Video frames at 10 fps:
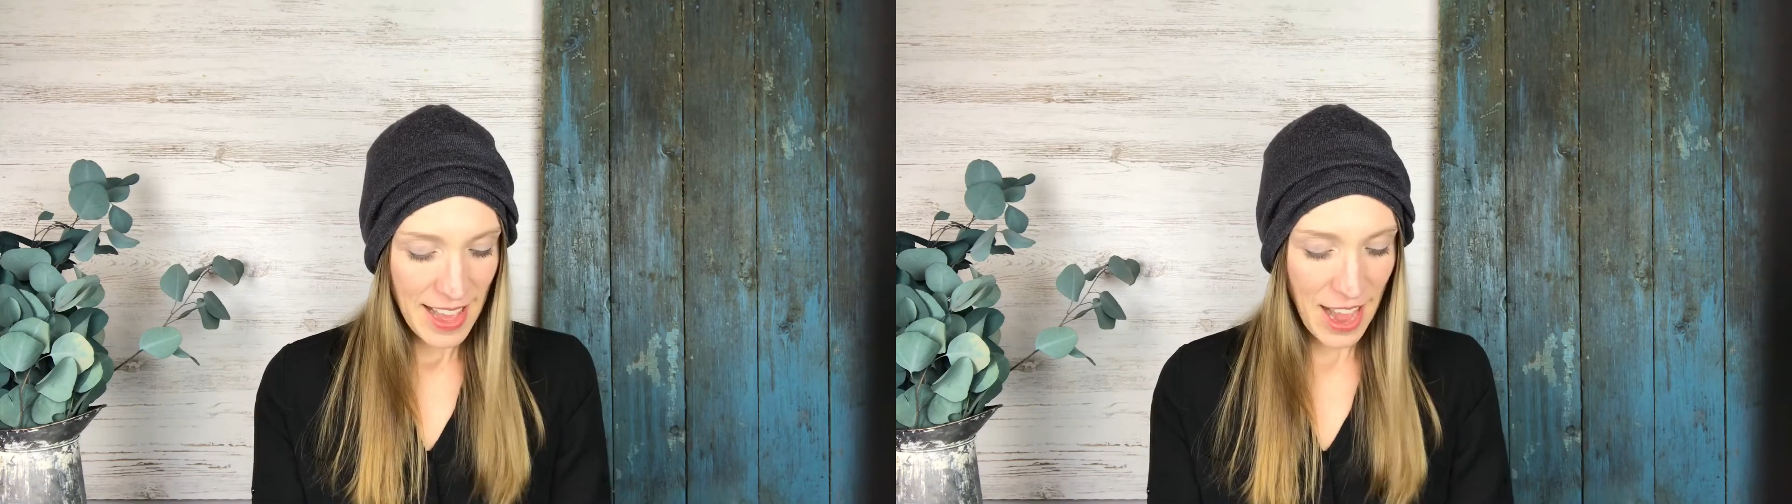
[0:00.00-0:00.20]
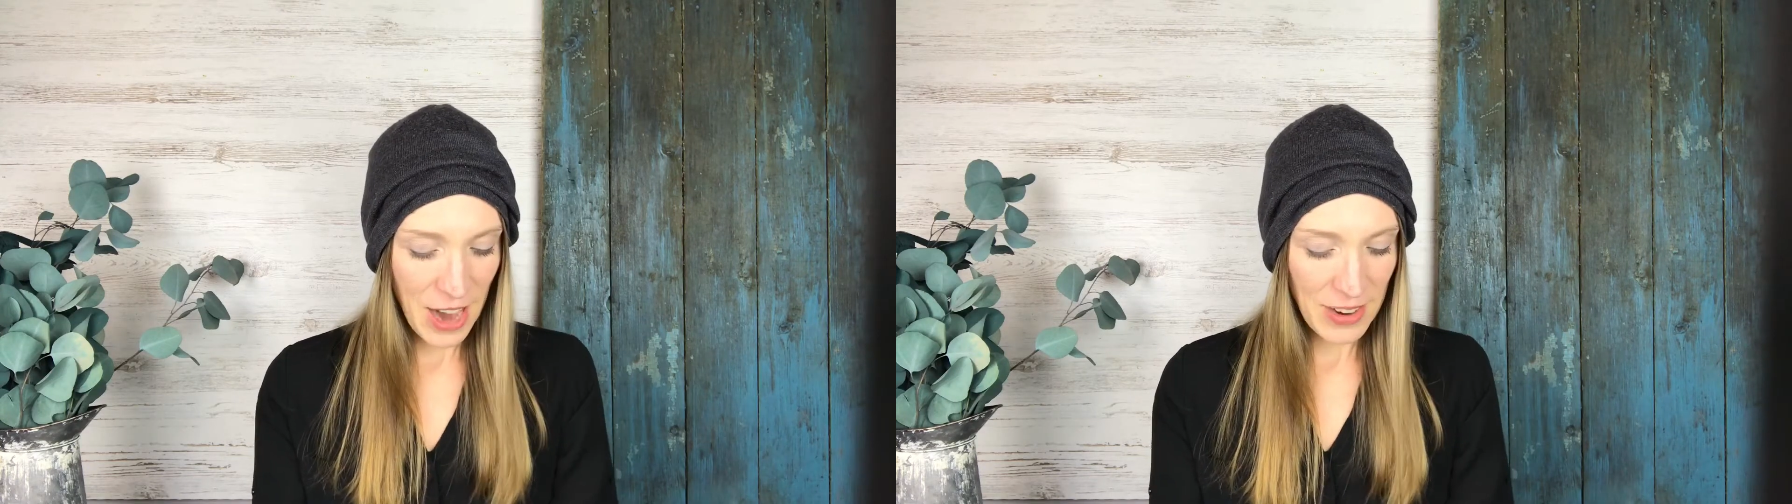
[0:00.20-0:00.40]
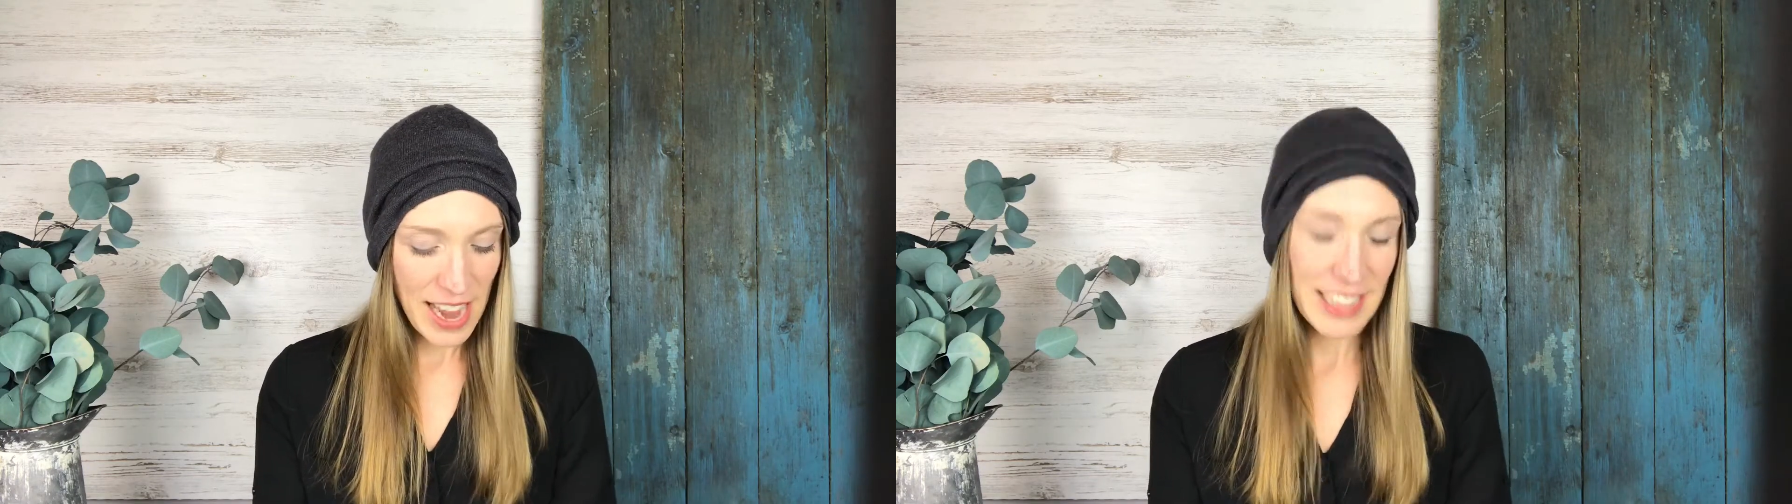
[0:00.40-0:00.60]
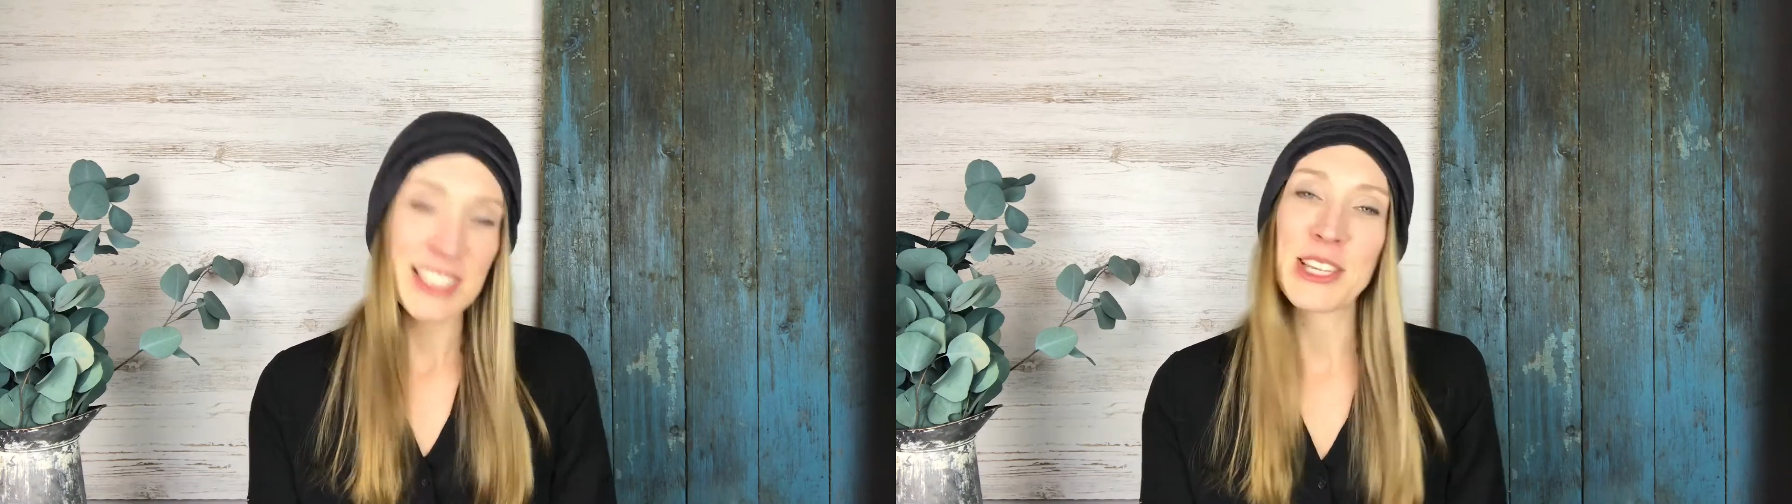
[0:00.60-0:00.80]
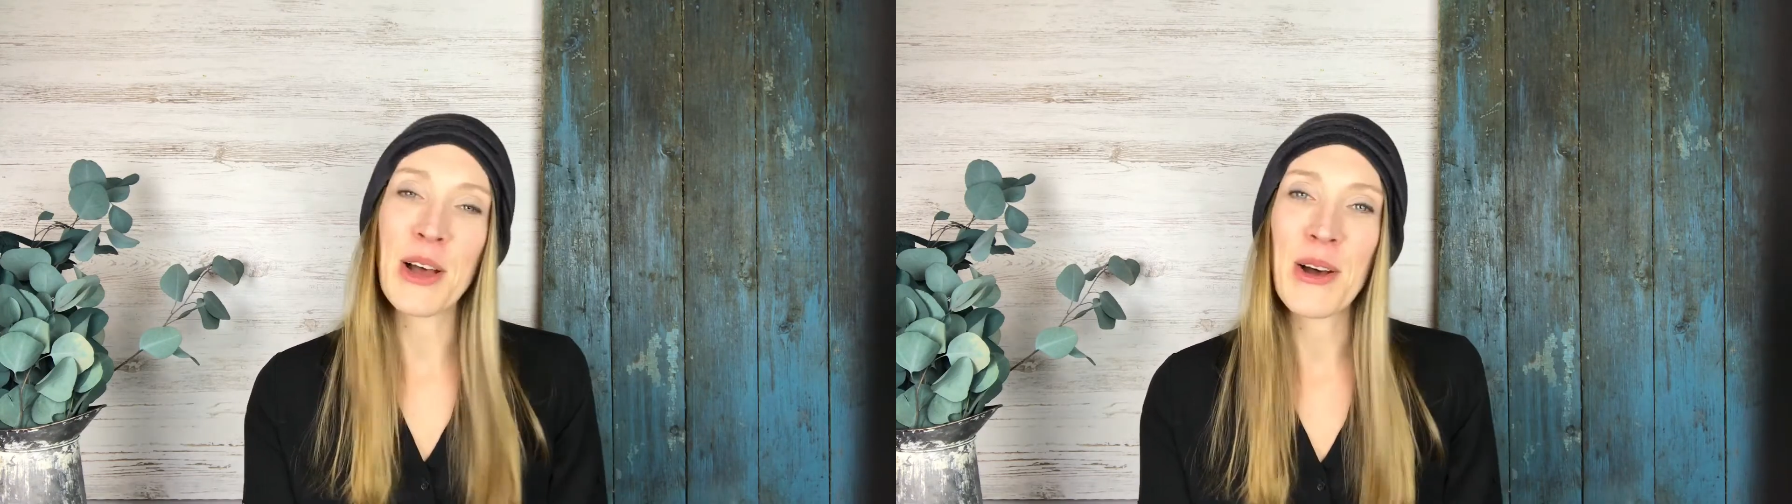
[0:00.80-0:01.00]
All right,
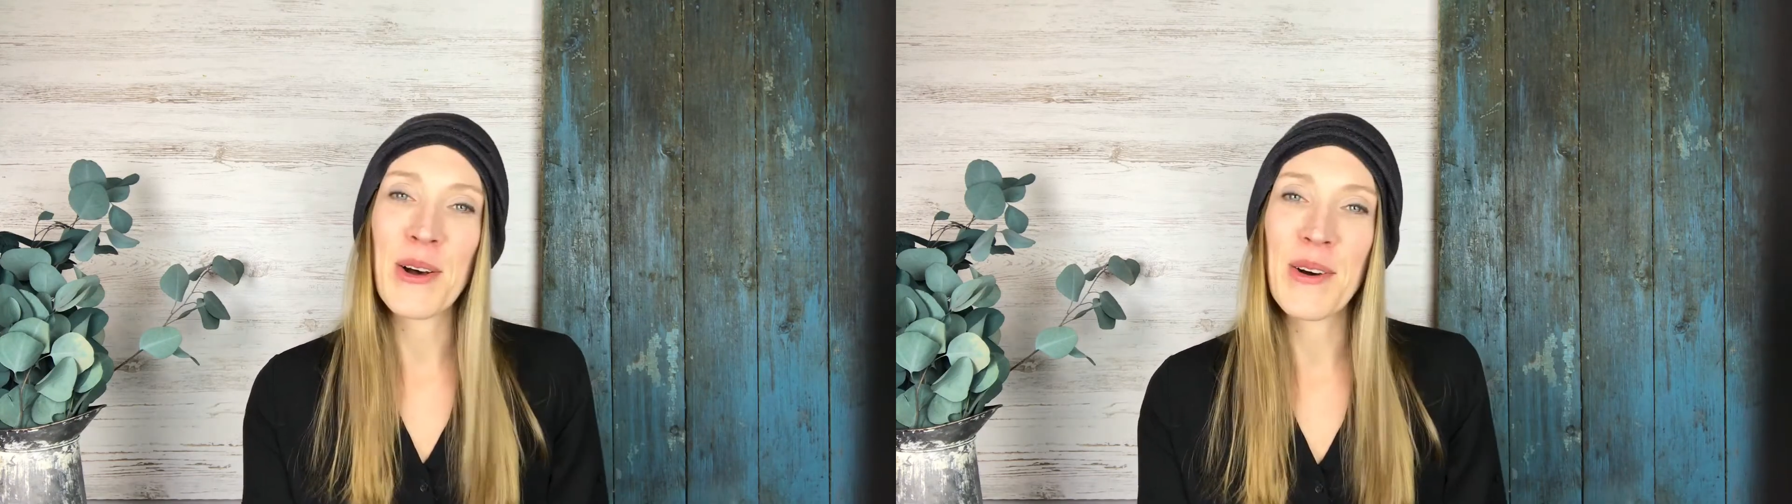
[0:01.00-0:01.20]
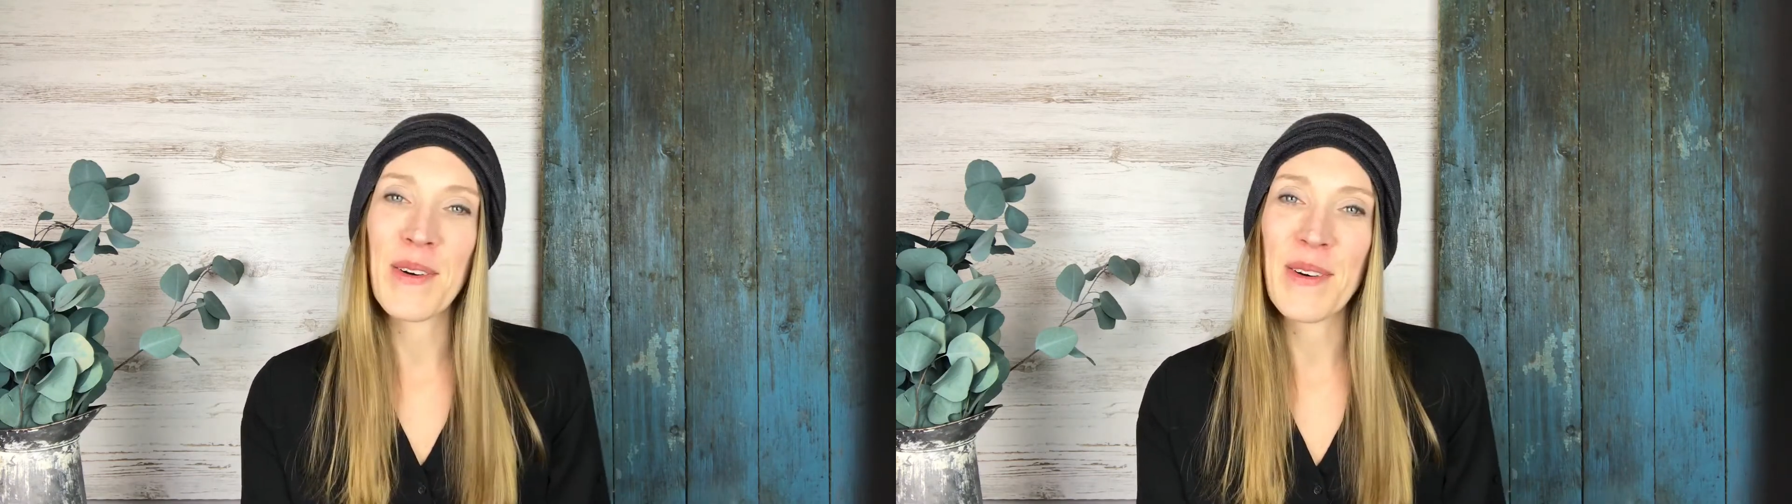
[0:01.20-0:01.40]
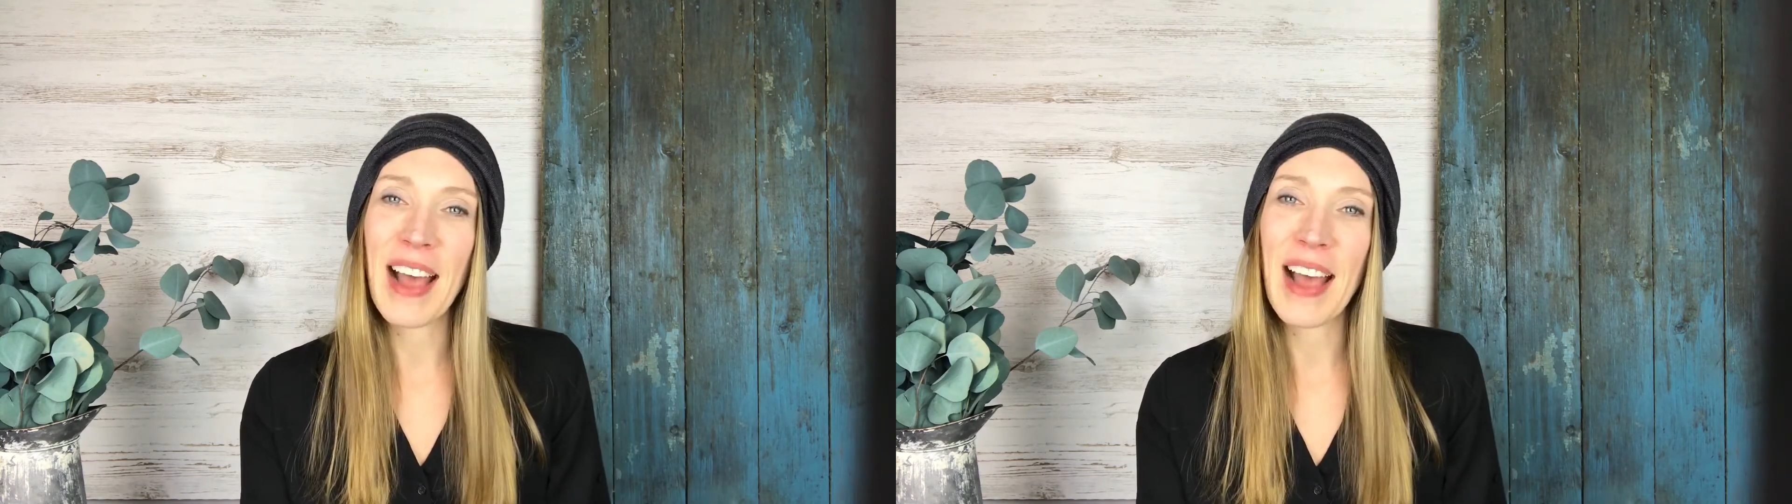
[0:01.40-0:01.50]
so